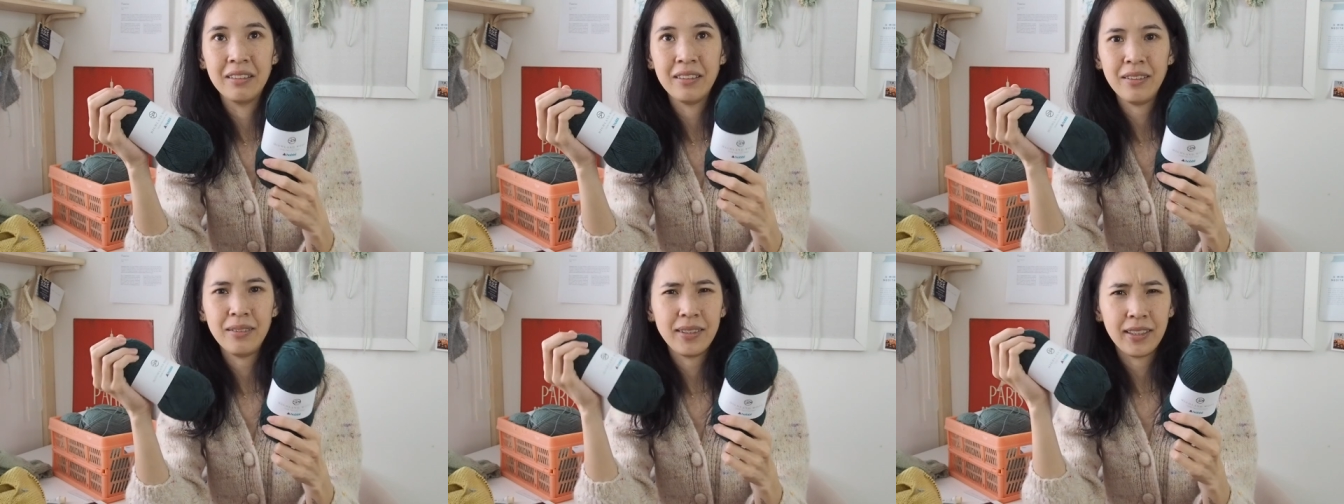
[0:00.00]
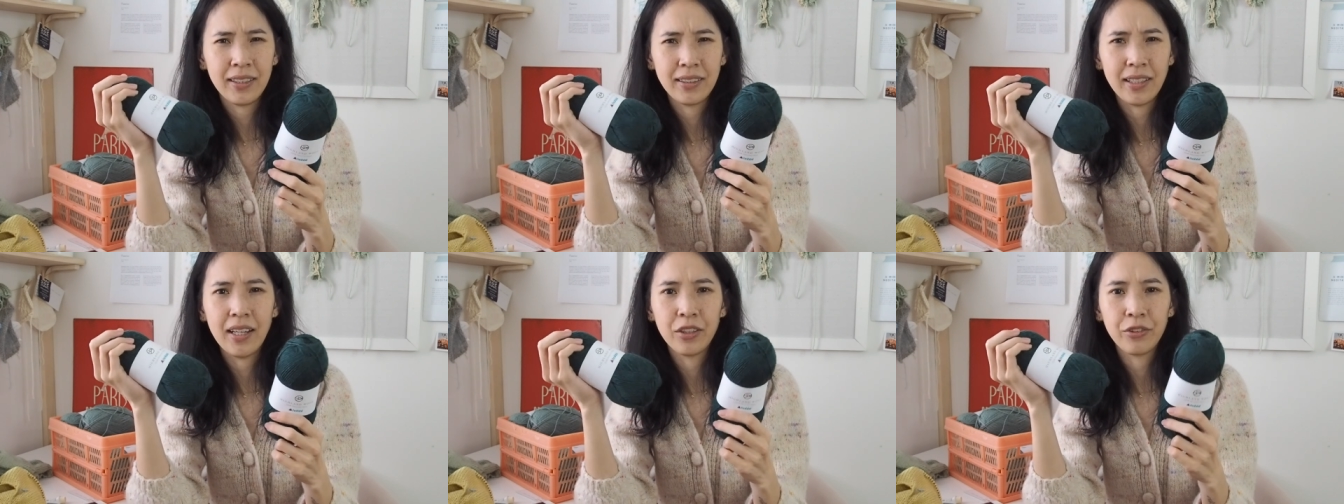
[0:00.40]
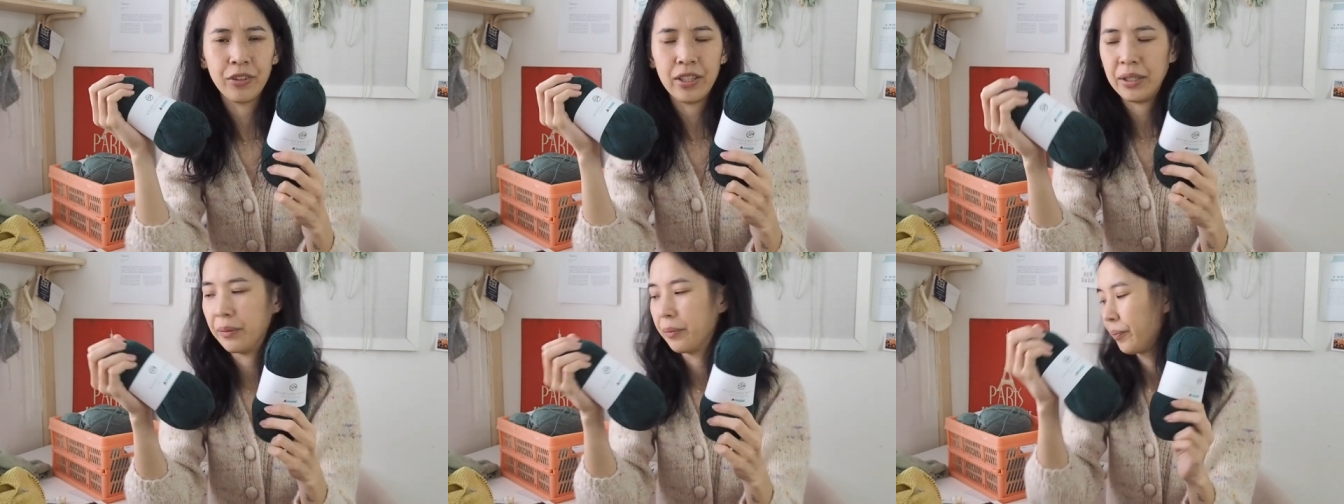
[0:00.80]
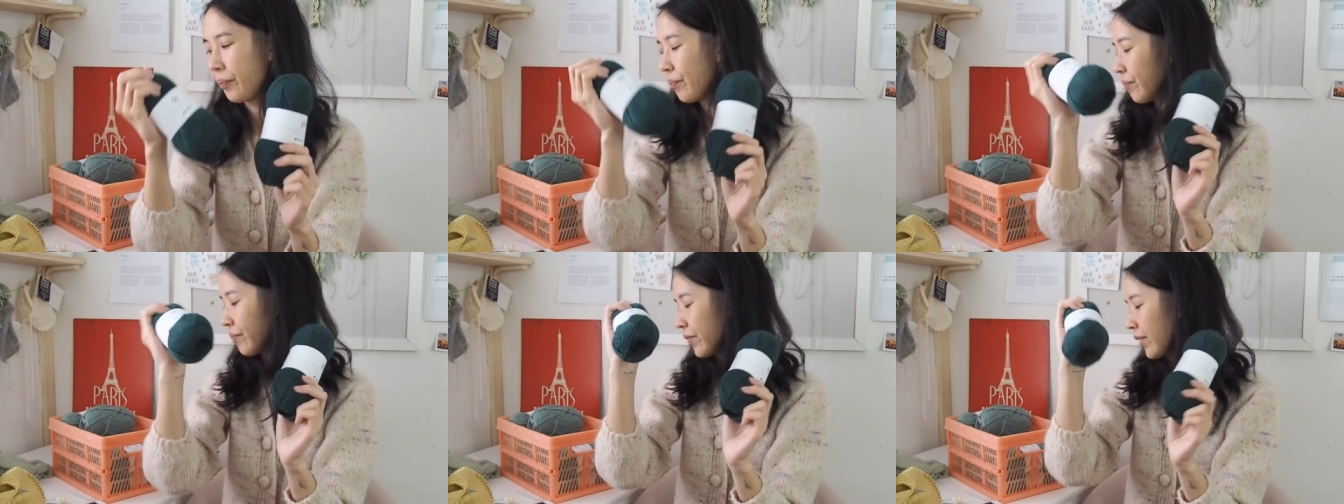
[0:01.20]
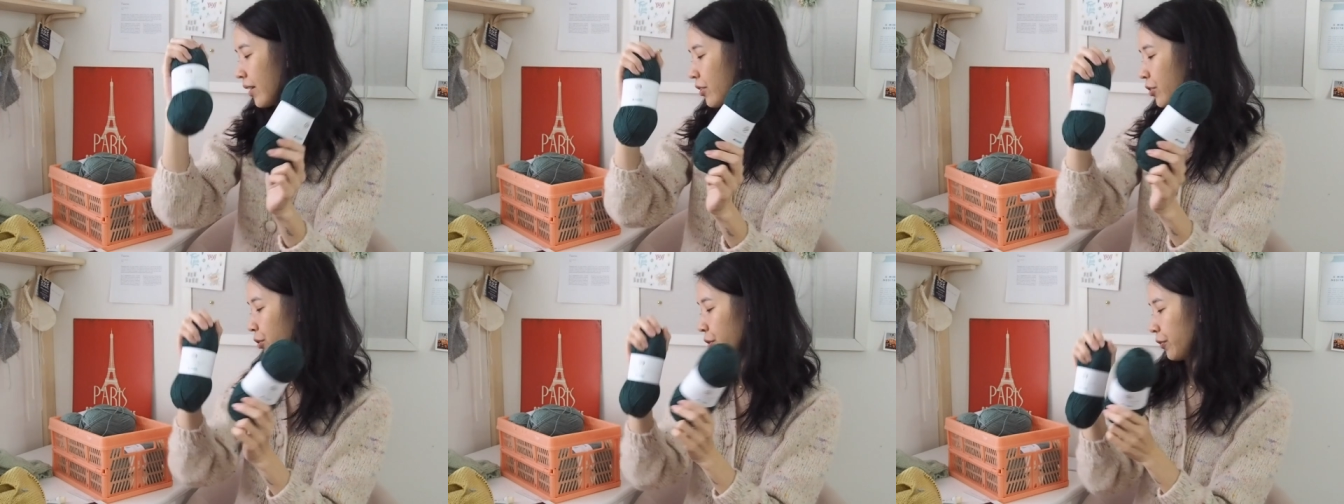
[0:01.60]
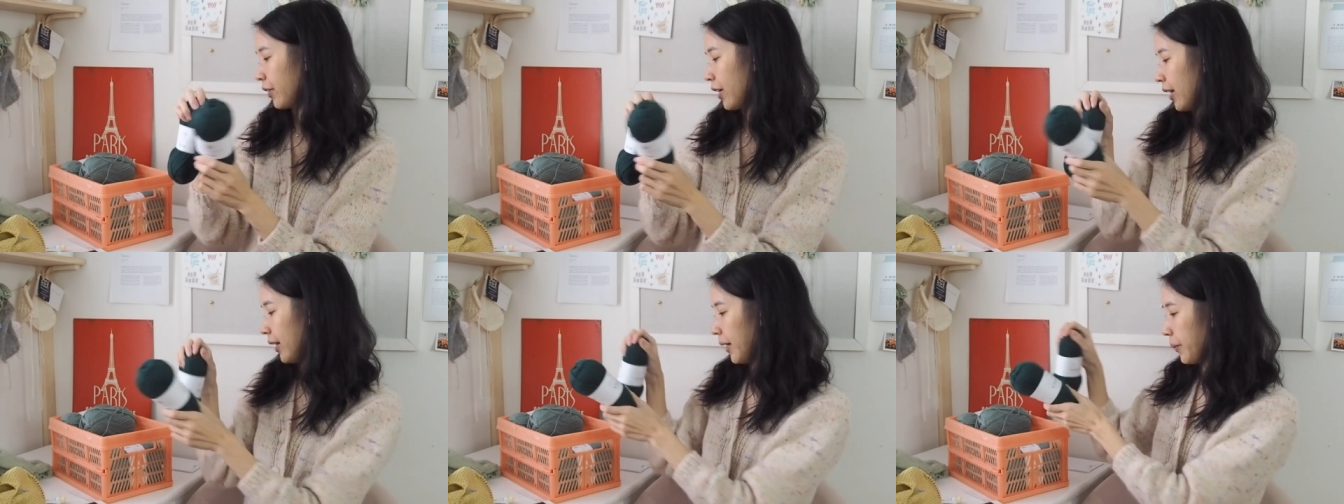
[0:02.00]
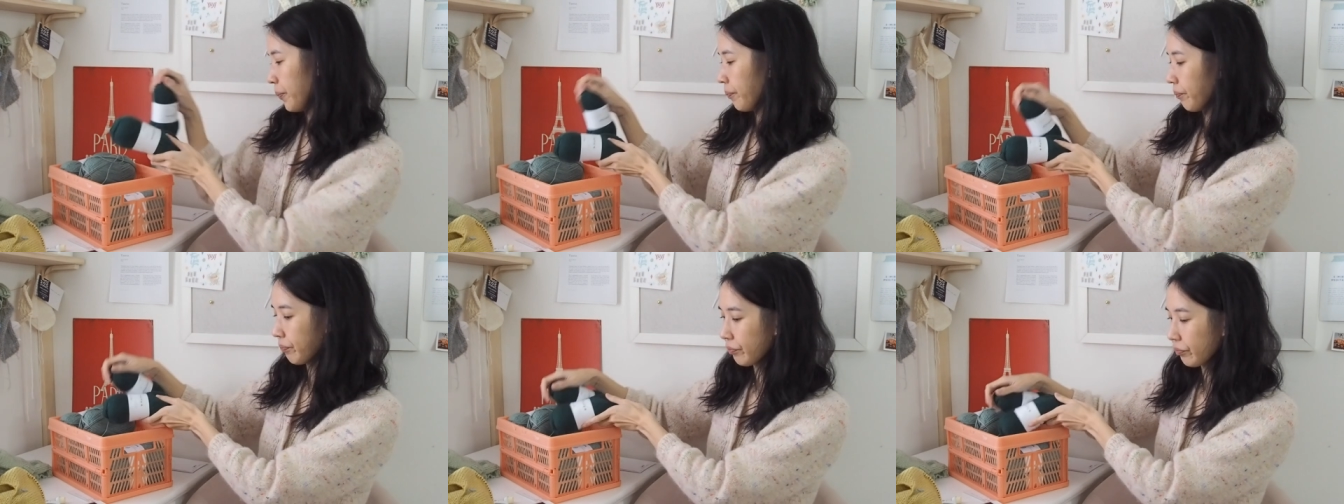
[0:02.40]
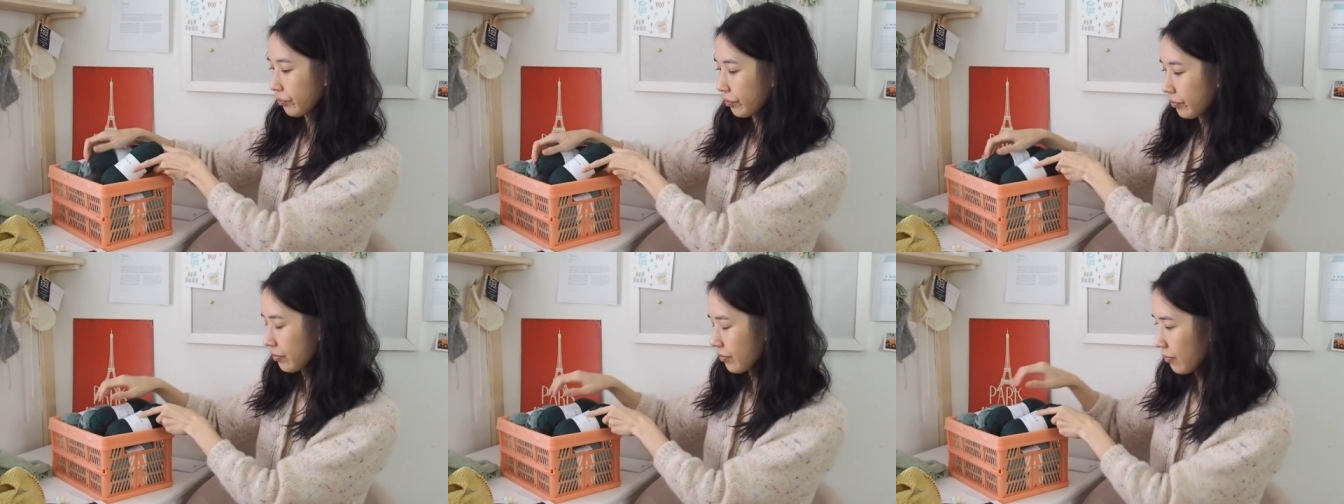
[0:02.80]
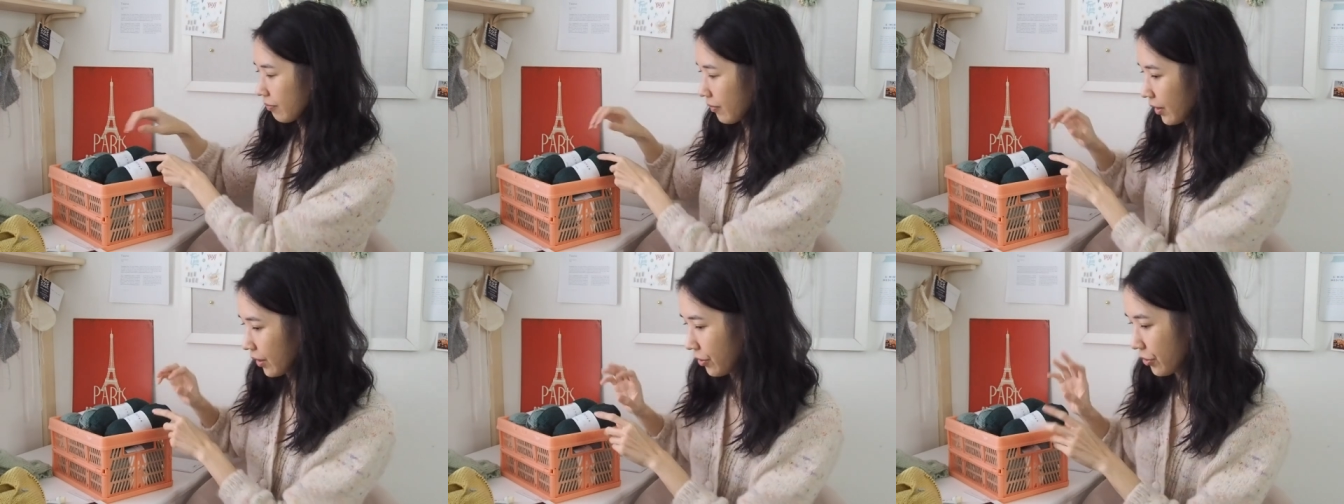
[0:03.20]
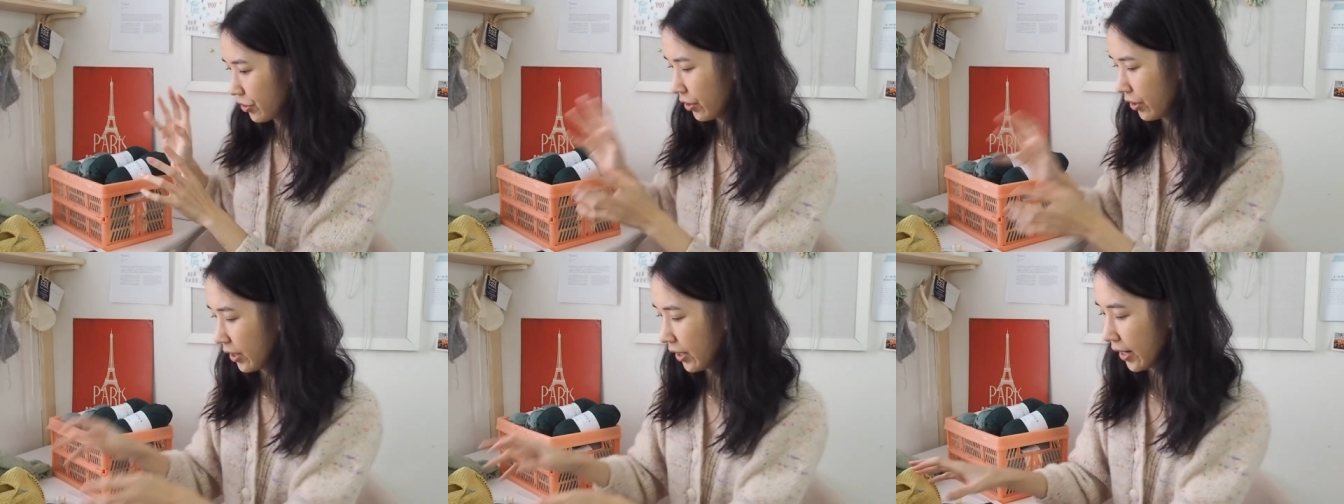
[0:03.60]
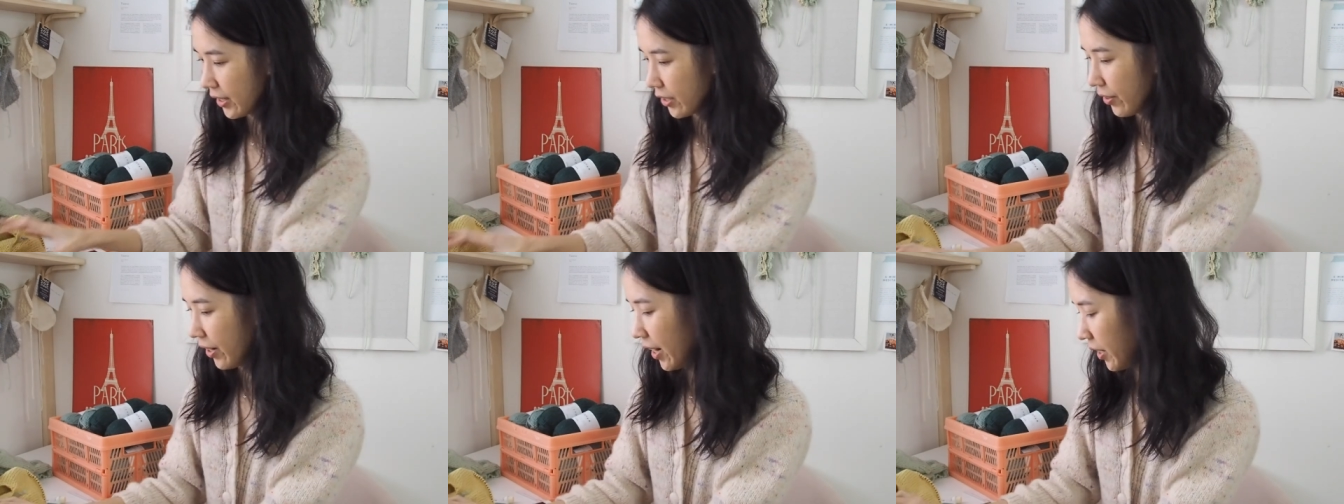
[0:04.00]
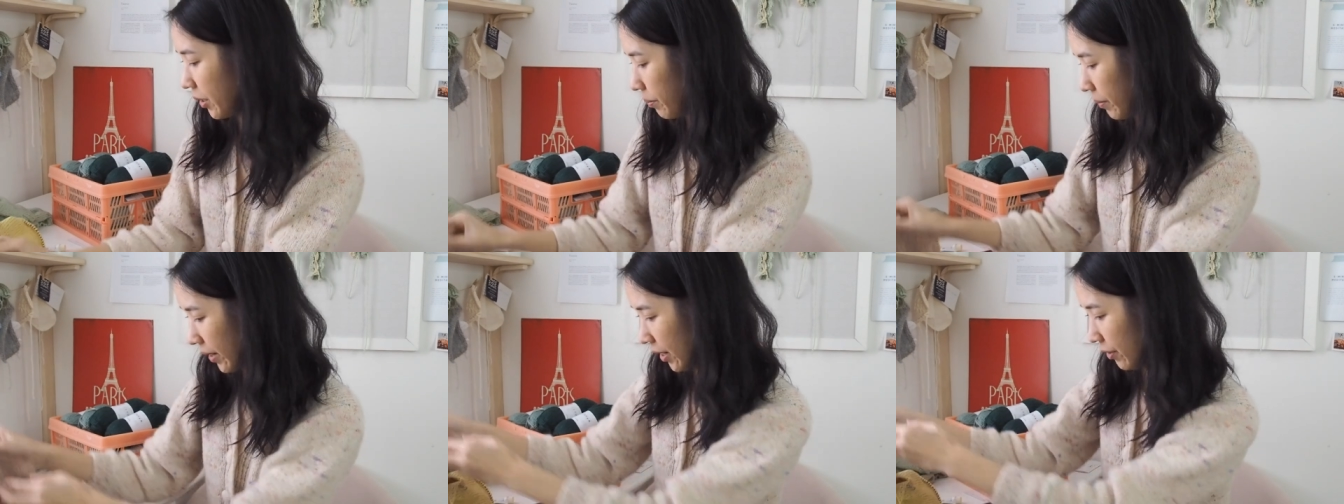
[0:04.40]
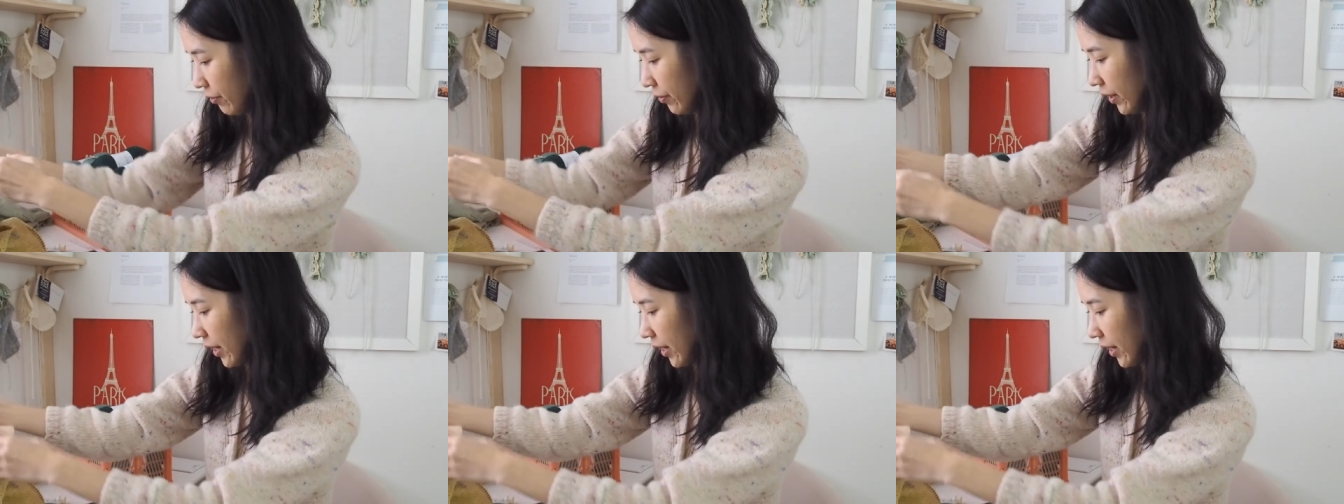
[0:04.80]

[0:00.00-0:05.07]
It was like a dark green sort of color. So the idea I had in mind for